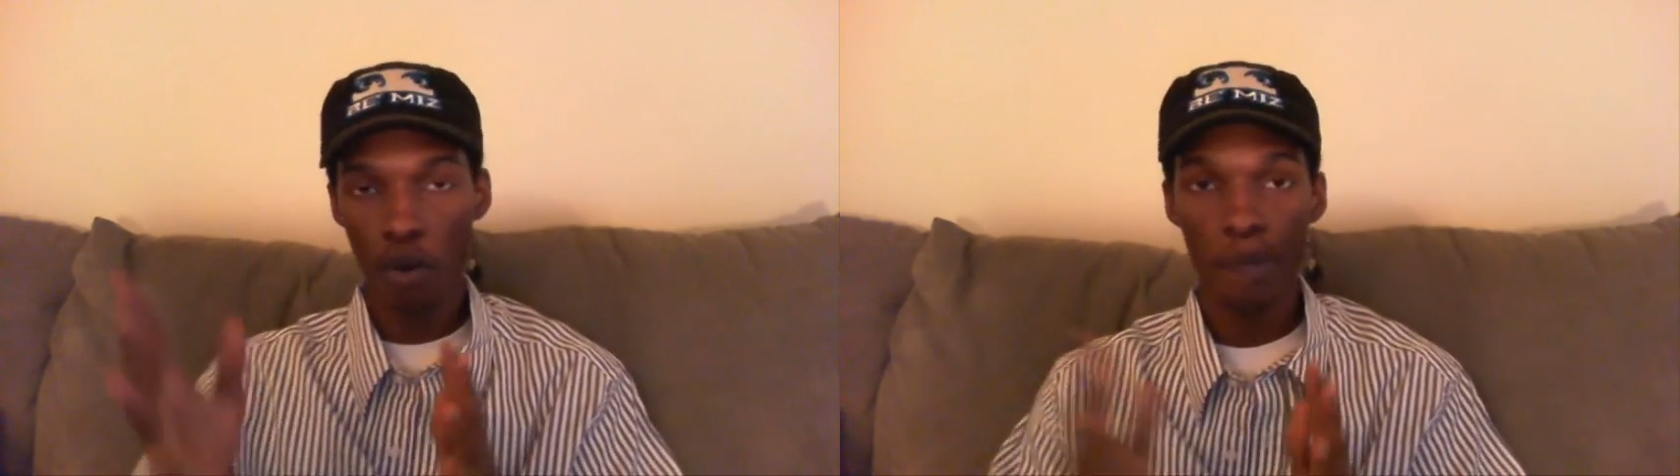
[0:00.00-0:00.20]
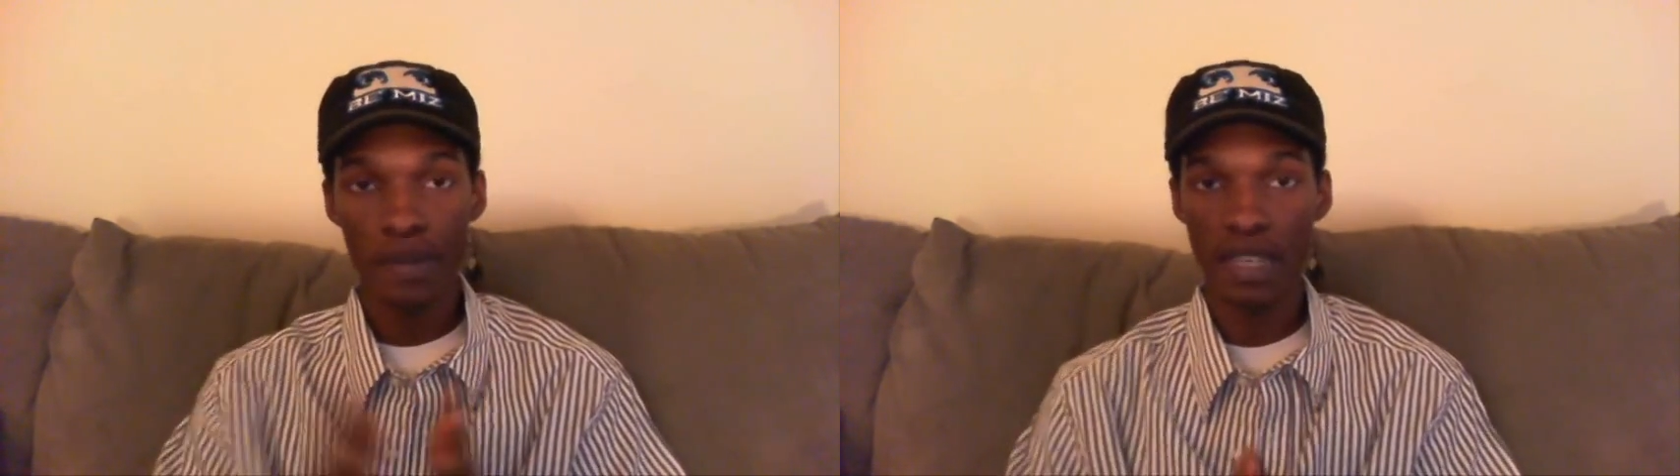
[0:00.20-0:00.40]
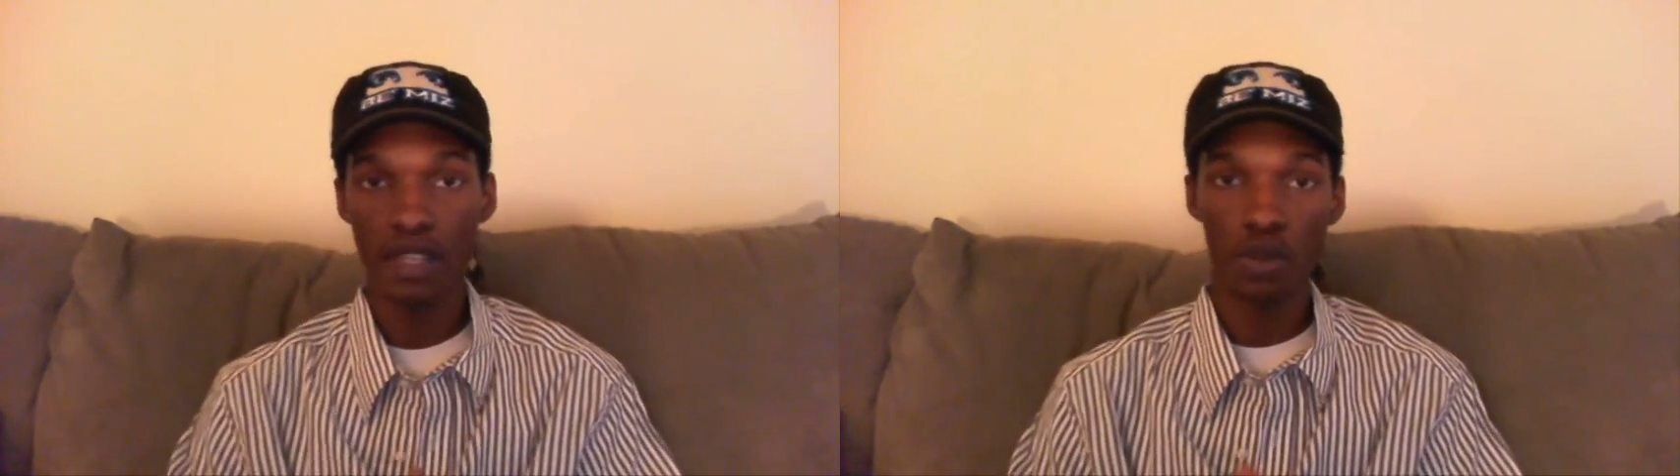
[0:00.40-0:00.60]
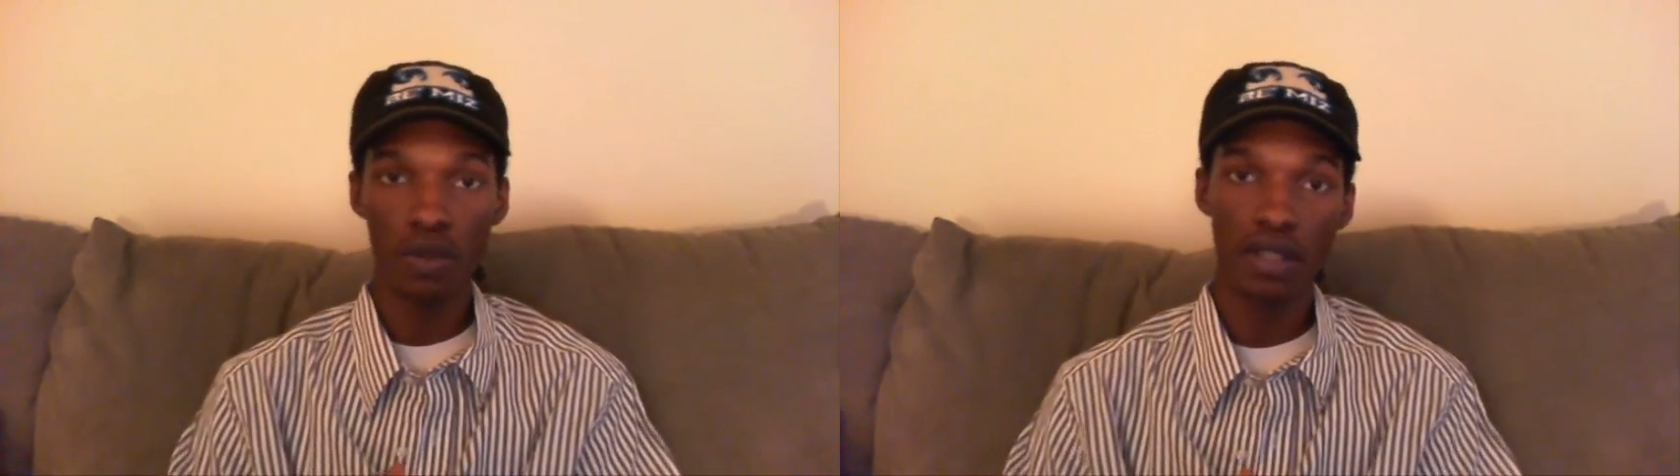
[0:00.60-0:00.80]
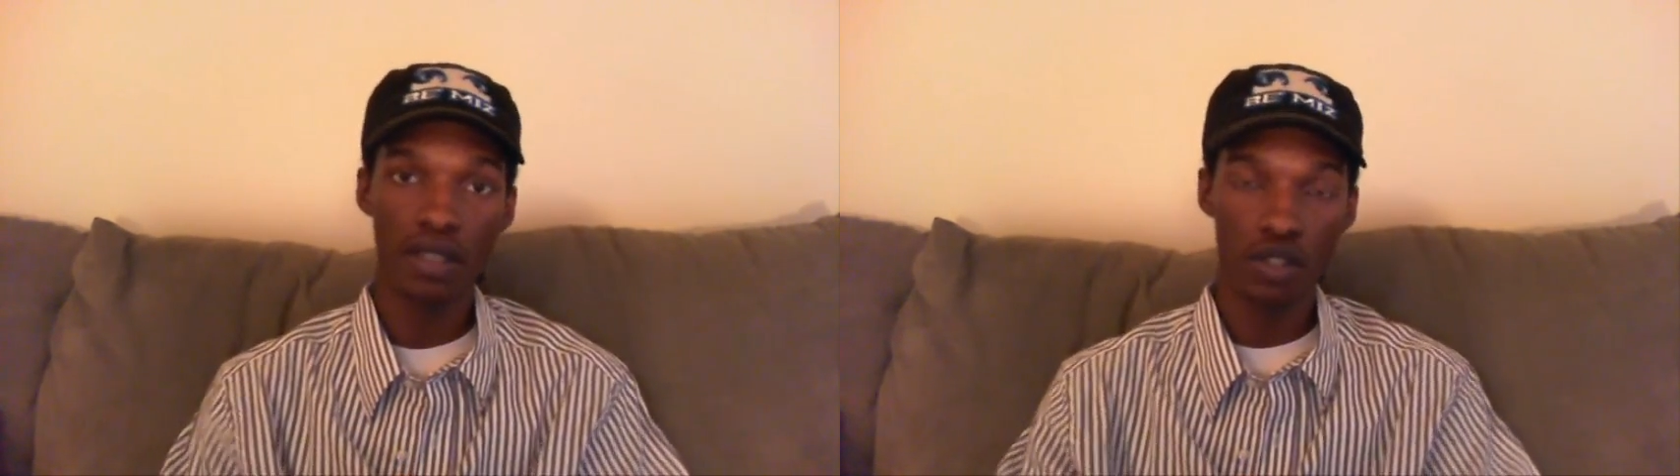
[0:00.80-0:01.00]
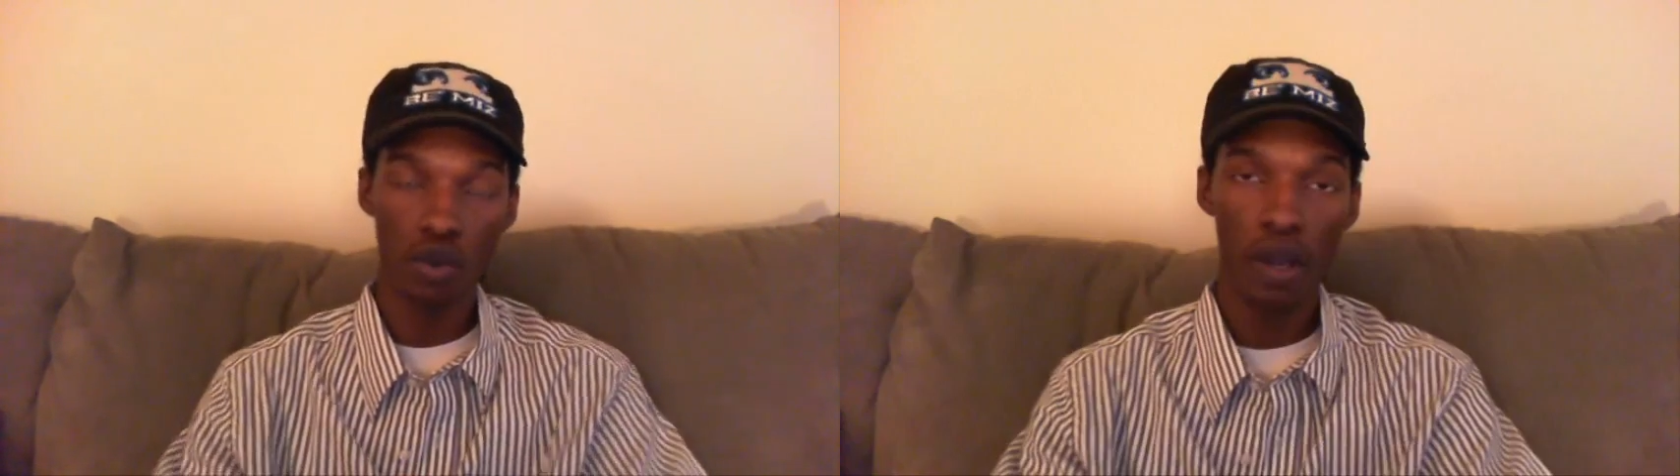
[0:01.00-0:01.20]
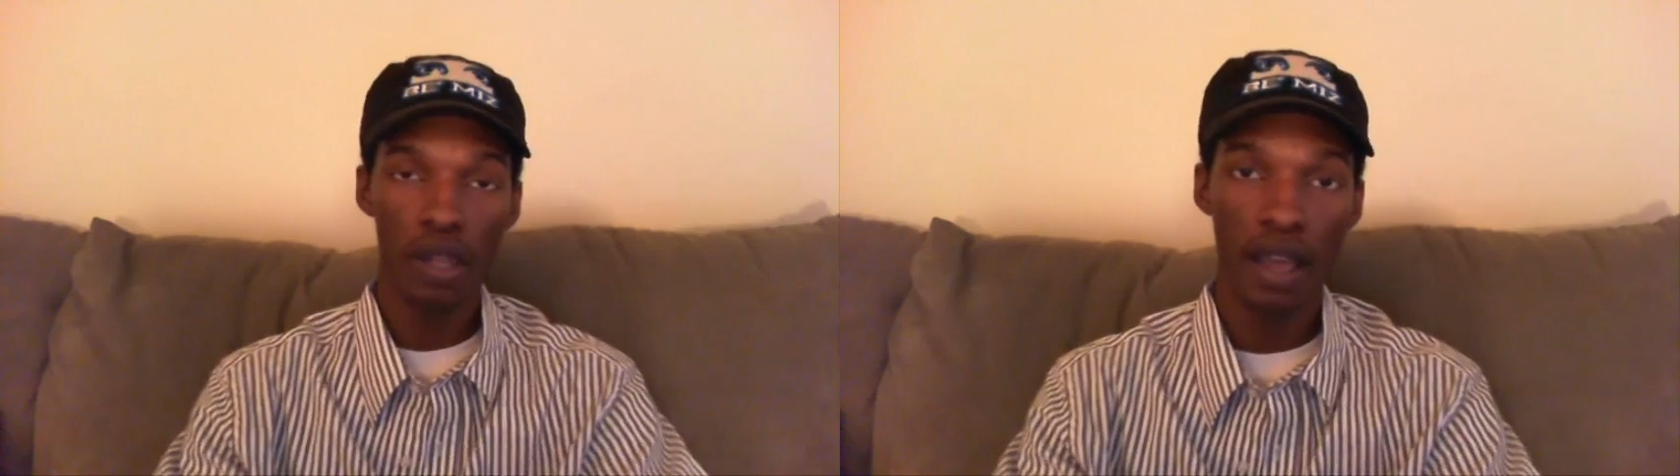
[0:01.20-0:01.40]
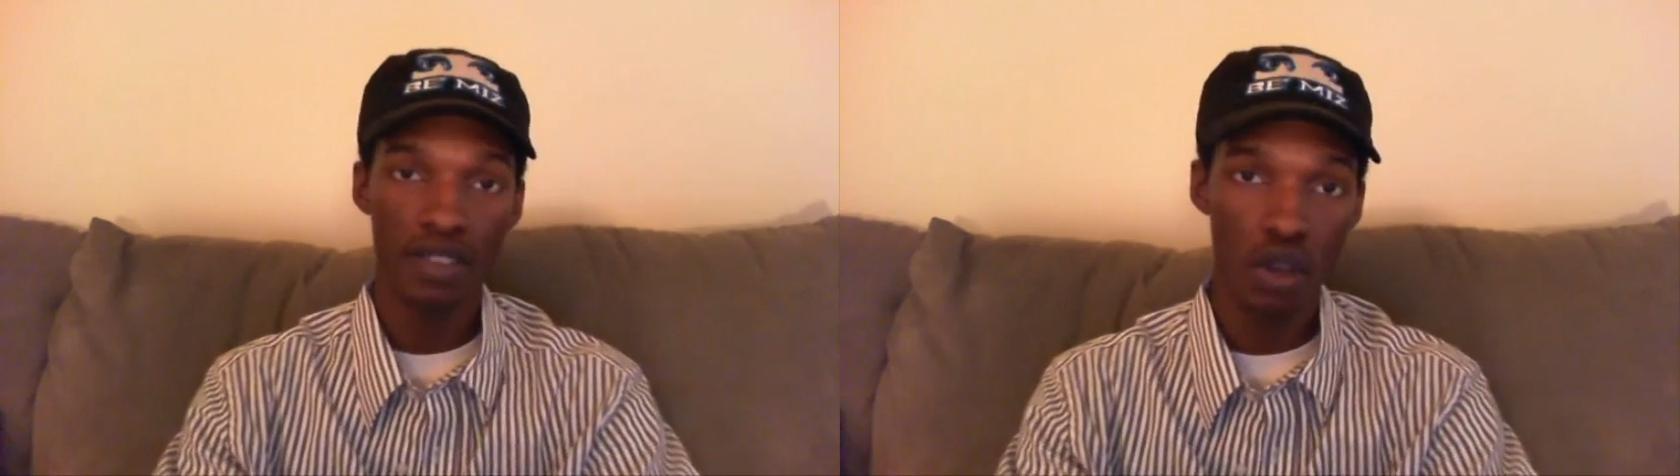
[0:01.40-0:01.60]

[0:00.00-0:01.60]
more potential to this storyline.